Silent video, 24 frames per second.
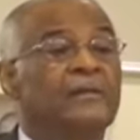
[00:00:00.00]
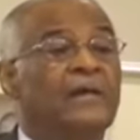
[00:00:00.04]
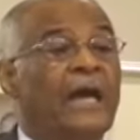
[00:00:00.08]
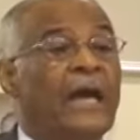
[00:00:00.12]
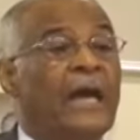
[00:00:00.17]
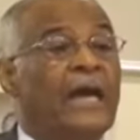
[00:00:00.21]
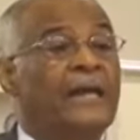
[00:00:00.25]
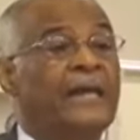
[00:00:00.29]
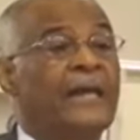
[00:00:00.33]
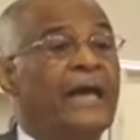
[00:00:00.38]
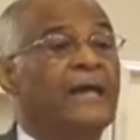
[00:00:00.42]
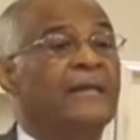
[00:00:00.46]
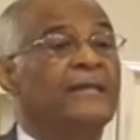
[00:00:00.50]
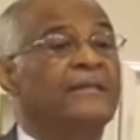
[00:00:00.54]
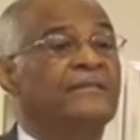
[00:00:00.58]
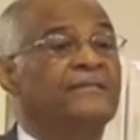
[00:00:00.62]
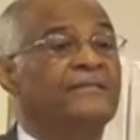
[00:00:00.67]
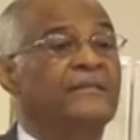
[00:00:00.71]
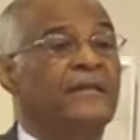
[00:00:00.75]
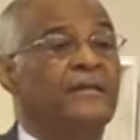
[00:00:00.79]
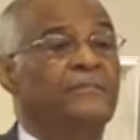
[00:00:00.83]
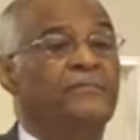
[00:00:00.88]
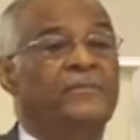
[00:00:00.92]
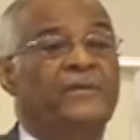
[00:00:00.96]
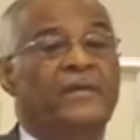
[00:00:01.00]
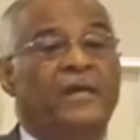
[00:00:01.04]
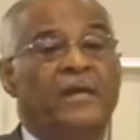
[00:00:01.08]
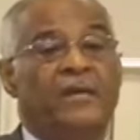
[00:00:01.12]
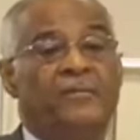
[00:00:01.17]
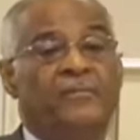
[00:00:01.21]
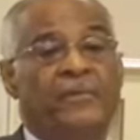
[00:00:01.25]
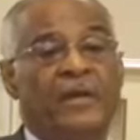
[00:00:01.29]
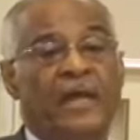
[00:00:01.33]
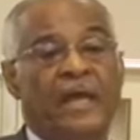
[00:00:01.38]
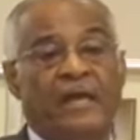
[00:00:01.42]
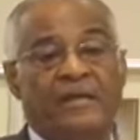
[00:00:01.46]
and at the same
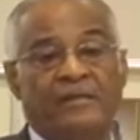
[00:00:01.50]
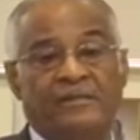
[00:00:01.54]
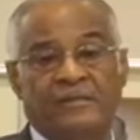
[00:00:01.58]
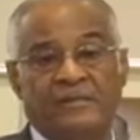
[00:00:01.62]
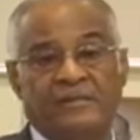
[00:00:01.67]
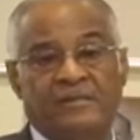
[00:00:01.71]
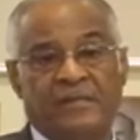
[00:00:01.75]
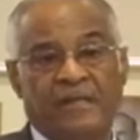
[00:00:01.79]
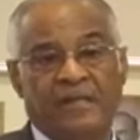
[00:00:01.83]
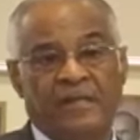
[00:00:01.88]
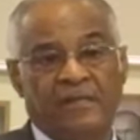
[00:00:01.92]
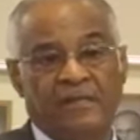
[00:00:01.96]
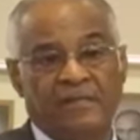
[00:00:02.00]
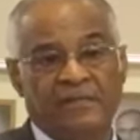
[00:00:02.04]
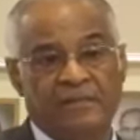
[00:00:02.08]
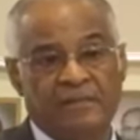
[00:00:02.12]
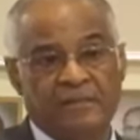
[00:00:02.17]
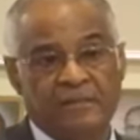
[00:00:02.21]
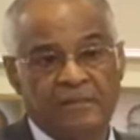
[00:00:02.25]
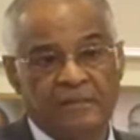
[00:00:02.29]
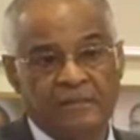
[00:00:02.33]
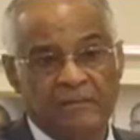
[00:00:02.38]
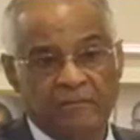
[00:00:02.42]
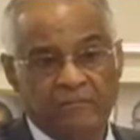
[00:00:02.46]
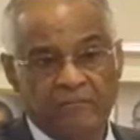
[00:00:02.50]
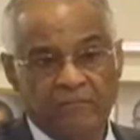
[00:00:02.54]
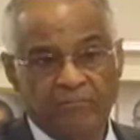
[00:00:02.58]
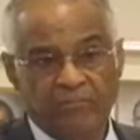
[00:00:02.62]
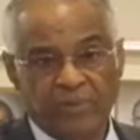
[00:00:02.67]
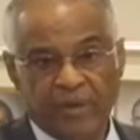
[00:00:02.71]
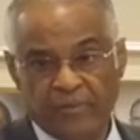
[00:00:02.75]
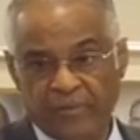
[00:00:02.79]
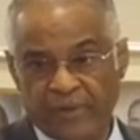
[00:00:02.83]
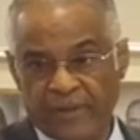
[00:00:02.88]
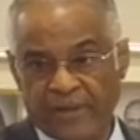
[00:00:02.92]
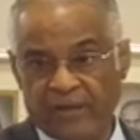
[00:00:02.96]
time exercise
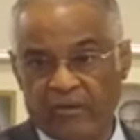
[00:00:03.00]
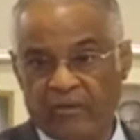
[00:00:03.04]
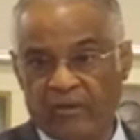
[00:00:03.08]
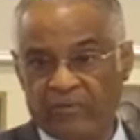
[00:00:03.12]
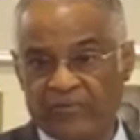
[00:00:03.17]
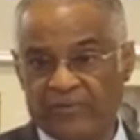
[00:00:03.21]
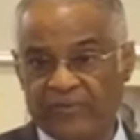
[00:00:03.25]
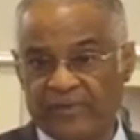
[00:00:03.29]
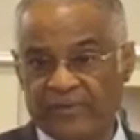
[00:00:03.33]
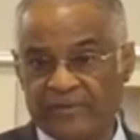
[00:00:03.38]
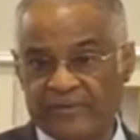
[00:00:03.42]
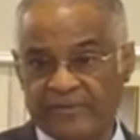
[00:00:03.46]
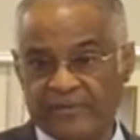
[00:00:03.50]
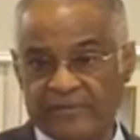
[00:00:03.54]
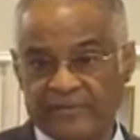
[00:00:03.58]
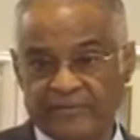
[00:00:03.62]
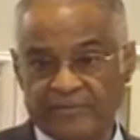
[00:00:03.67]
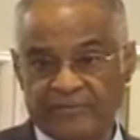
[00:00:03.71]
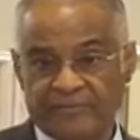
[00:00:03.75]
public office.